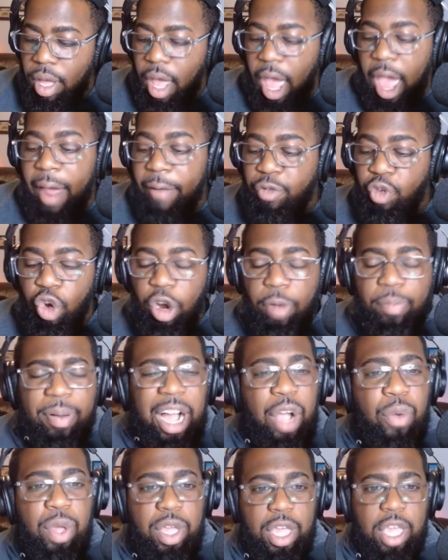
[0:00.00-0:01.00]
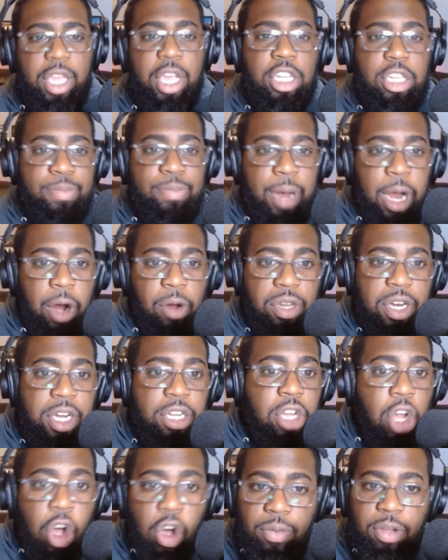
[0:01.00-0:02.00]
after a bye week against Maryland, it's
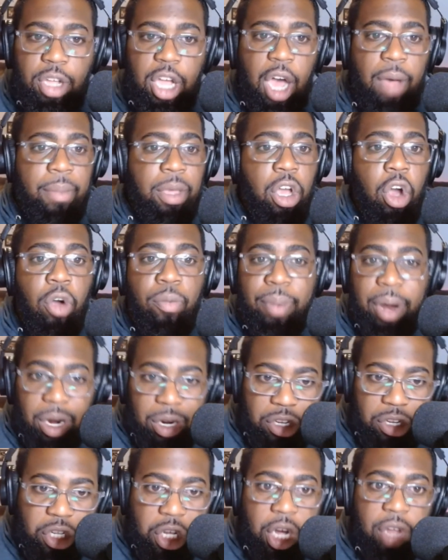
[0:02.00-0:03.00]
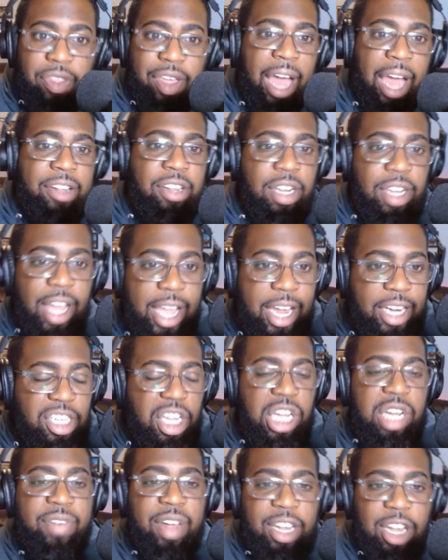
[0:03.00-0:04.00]
homecoming. Oh, Maryland's good. They got Talia
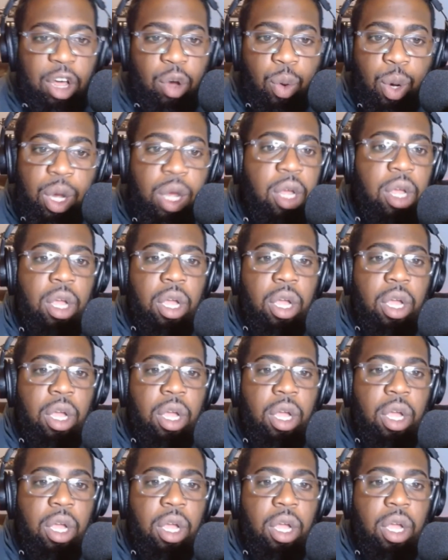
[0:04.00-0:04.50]
Tagovailoa.